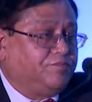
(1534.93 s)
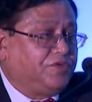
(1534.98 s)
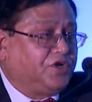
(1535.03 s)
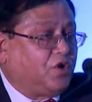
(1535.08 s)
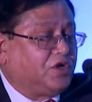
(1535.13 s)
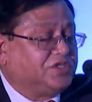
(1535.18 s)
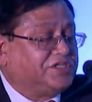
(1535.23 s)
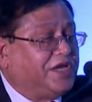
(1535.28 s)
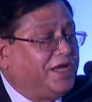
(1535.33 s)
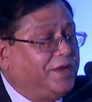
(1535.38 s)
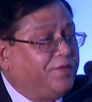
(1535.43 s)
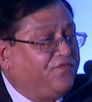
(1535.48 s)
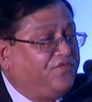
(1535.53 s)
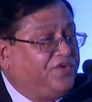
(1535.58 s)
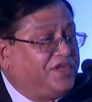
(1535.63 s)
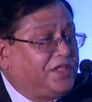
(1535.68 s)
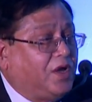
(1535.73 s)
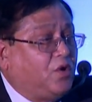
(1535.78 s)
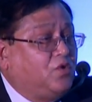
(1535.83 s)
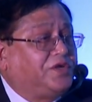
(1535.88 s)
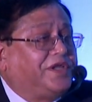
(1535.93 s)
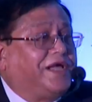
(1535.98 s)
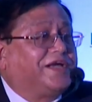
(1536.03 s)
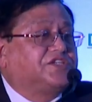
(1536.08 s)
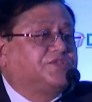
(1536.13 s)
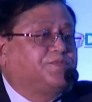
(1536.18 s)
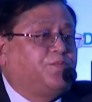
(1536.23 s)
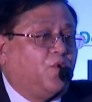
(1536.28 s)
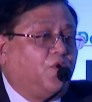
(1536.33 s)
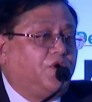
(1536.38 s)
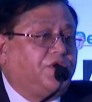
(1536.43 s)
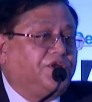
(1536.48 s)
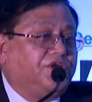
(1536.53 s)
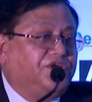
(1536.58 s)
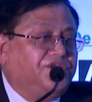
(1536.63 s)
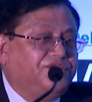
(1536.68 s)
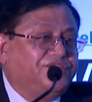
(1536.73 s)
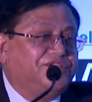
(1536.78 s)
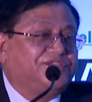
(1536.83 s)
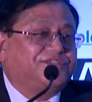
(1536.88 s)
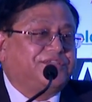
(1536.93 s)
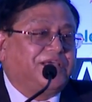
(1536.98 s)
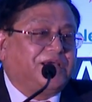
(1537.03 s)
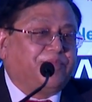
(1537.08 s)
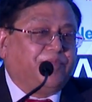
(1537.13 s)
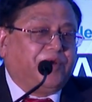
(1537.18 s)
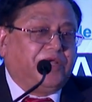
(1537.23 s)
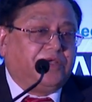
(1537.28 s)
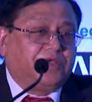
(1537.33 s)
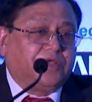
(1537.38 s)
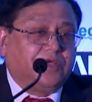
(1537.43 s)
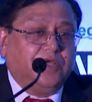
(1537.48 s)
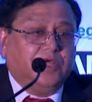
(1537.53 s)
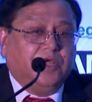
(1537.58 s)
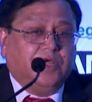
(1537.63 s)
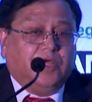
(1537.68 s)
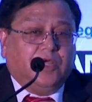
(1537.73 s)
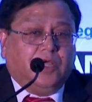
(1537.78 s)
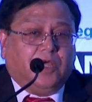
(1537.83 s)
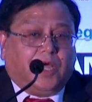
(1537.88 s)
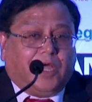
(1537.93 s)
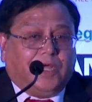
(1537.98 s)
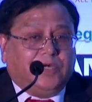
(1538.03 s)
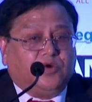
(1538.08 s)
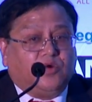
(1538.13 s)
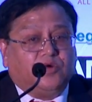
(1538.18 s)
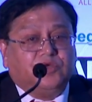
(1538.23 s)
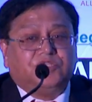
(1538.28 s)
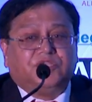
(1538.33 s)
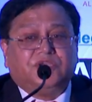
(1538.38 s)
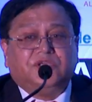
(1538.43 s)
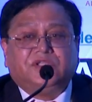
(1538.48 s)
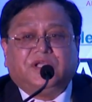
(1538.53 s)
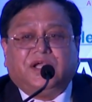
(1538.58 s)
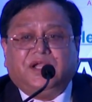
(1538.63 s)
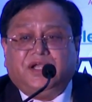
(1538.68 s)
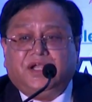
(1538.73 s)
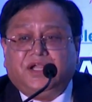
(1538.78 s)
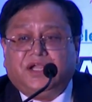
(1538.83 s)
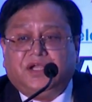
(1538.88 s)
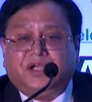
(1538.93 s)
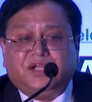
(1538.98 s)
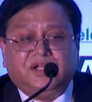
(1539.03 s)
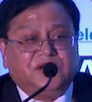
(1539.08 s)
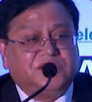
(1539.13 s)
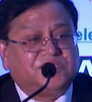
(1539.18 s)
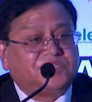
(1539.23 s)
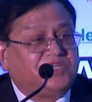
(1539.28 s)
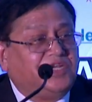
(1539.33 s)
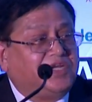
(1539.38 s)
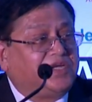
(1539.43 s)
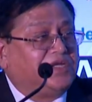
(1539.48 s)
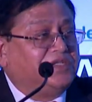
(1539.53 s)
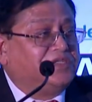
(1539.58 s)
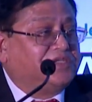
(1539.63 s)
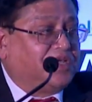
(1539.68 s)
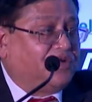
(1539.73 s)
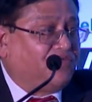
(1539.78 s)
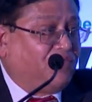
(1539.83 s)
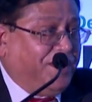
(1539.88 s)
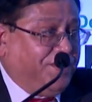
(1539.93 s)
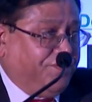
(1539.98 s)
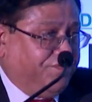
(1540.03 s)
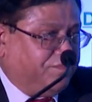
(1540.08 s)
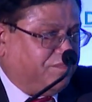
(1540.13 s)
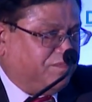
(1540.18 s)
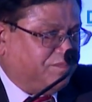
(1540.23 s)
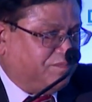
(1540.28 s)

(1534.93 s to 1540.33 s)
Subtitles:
Because without export in this segment, I don't think the Indian industry can survive.